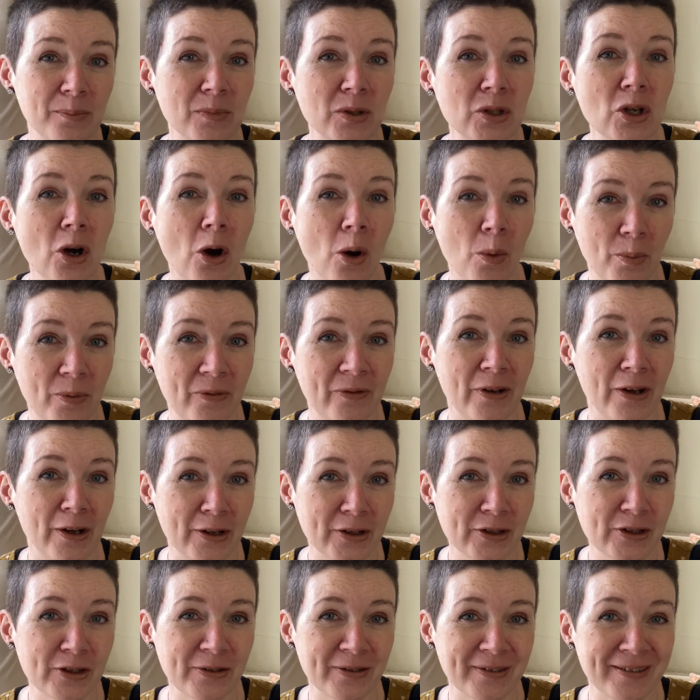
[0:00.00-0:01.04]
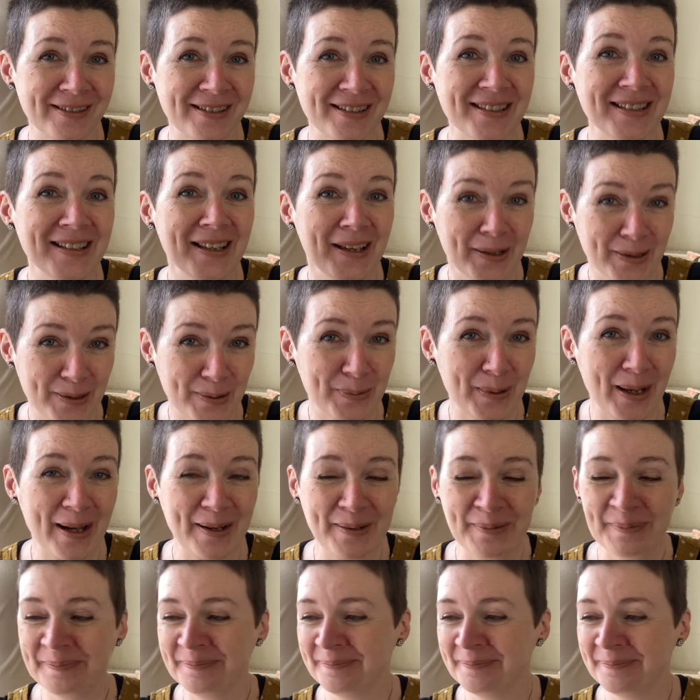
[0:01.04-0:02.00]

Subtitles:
top versions as well.